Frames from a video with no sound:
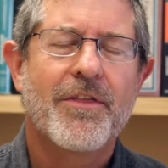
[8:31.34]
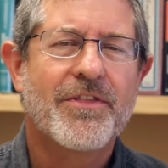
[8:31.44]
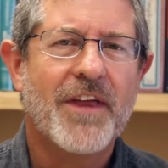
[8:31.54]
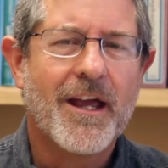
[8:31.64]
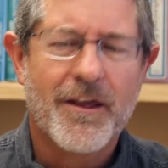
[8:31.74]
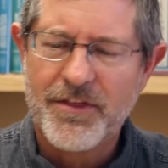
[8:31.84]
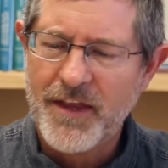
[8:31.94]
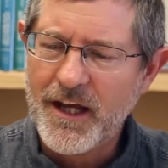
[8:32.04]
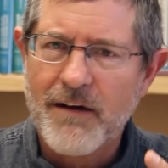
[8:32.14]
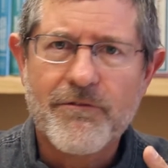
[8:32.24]

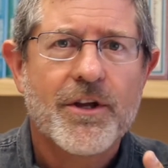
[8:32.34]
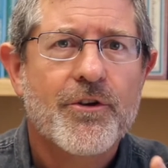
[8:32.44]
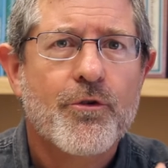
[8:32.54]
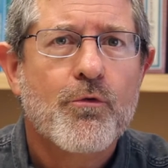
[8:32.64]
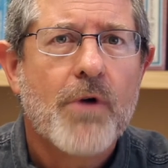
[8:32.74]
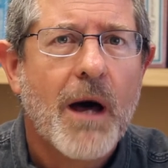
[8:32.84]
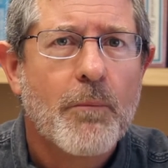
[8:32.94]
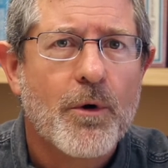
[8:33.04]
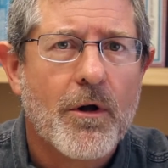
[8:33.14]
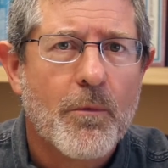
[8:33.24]
Think of the
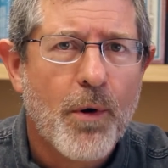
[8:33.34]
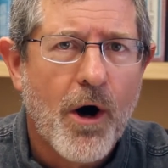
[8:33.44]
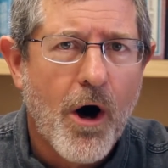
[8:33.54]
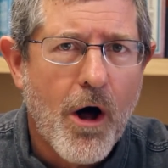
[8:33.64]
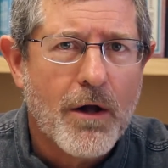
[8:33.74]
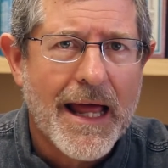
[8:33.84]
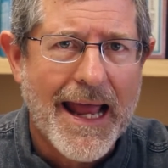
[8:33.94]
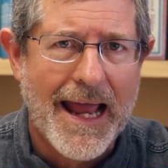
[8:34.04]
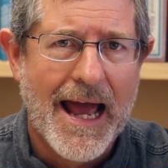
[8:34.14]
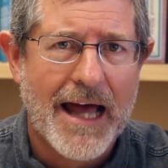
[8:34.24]
trouble Paul
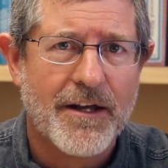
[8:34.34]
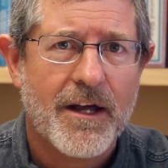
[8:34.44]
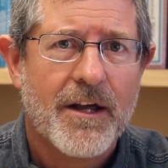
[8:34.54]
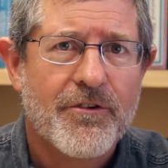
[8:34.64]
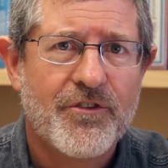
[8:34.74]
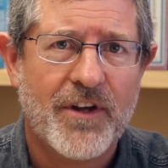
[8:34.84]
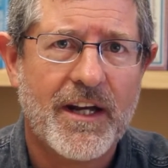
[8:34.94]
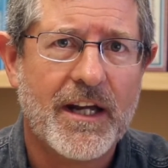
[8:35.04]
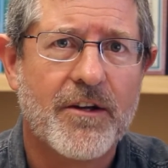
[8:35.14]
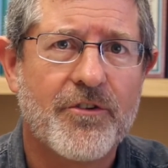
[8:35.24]
had,
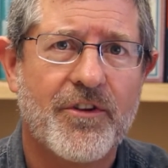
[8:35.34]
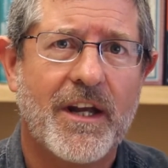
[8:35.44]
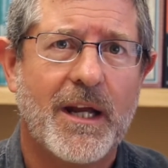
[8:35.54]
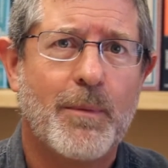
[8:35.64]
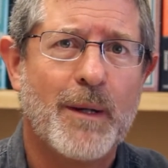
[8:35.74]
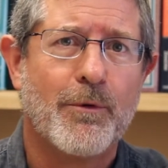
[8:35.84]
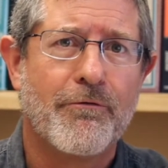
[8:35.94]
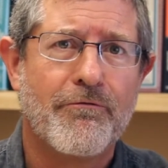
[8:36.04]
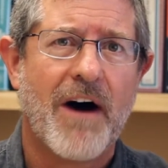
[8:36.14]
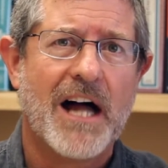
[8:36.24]
city to city, people
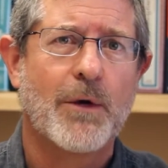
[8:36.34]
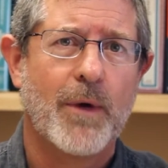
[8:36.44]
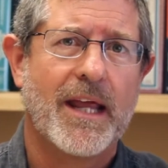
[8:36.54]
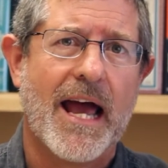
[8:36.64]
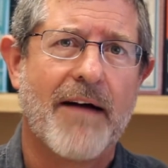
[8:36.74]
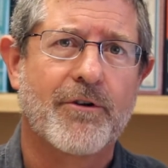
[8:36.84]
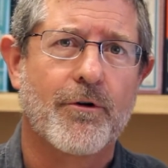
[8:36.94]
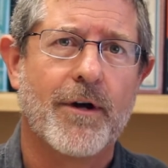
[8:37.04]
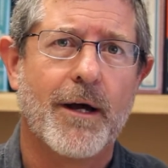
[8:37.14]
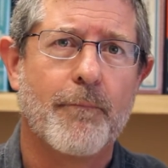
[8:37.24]
following
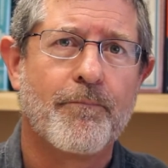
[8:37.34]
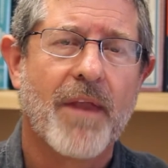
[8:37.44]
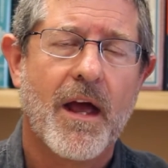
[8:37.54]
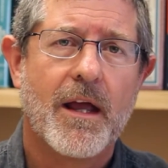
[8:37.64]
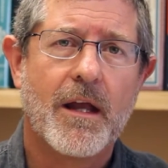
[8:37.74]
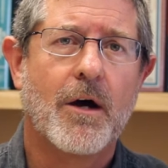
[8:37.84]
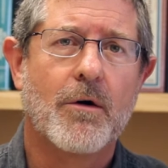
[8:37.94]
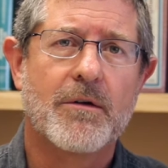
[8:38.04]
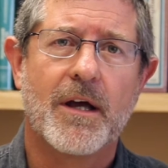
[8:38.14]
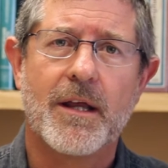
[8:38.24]
after him, you
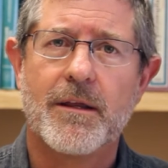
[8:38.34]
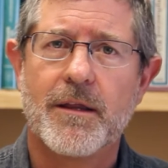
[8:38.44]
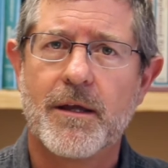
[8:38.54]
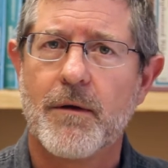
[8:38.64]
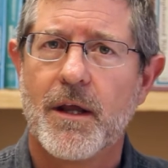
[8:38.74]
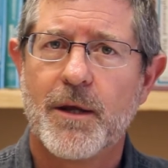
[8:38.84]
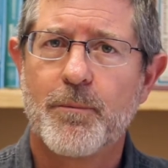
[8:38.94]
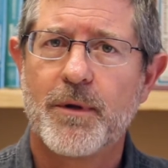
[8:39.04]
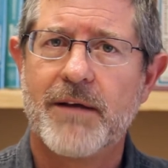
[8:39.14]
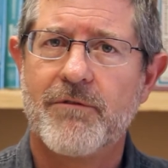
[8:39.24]
know, that
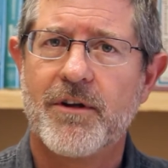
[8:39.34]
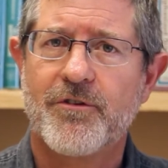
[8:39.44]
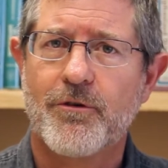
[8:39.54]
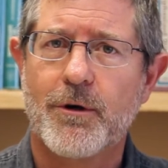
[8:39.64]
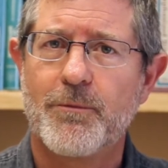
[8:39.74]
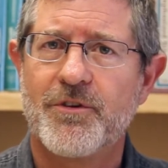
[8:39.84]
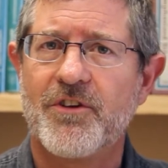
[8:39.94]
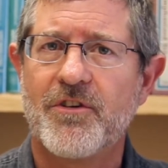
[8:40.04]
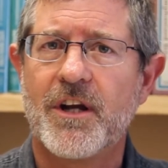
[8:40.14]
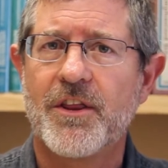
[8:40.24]
believed in
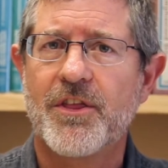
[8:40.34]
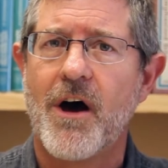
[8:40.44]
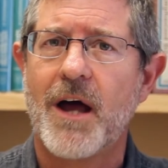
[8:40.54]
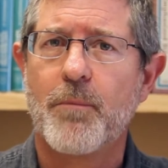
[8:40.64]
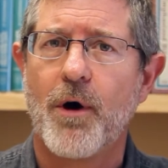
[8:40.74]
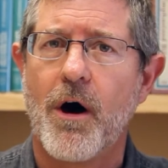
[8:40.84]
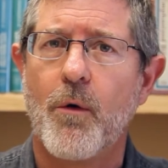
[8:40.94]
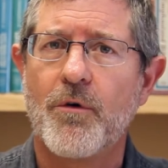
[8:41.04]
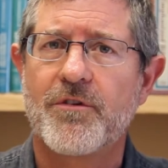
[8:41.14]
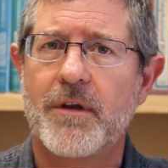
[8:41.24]
circumcision and thought Paul
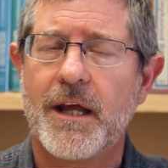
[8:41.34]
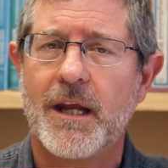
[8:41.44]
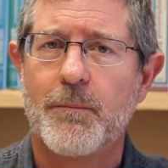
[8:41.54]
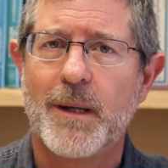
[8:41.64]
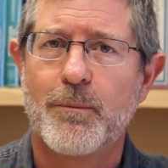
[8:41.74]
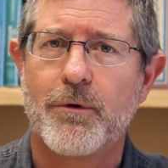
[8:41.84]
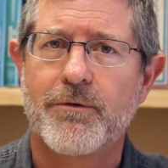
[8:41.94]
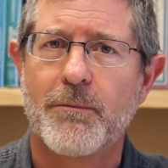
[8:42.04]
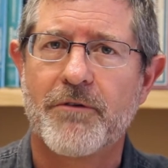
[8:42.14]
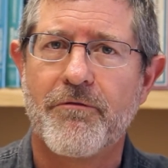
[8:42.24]
was leading people
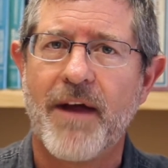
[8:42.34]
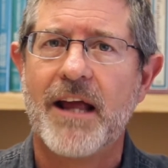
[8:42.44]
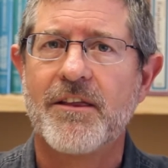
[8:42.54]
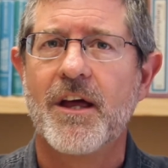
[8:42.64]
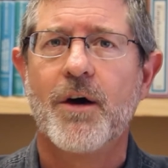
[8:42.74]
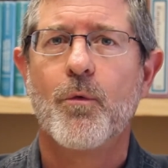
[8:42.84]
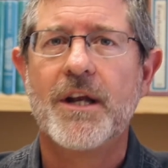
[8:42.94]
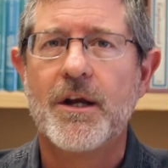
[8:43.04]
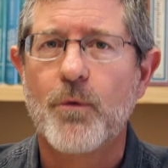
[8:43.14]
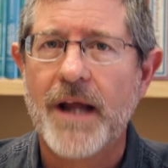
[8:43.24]
from the faith, when
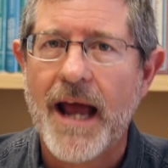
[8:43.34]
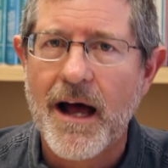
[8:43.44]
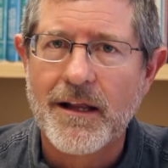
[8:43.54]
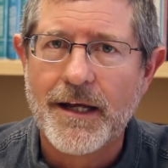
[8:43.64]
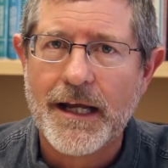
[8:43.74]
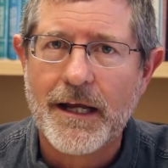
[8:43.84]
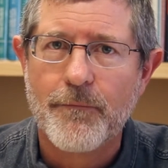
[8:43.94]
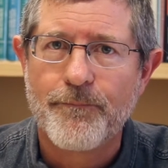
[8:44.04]
in reality,